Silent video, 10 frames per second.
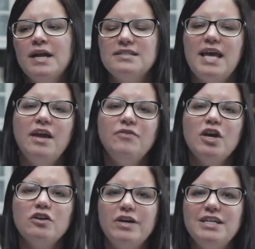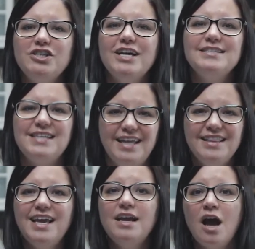save the creatures in
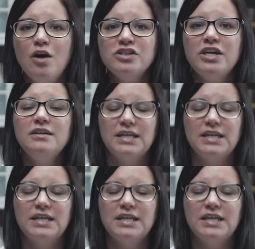the ocean,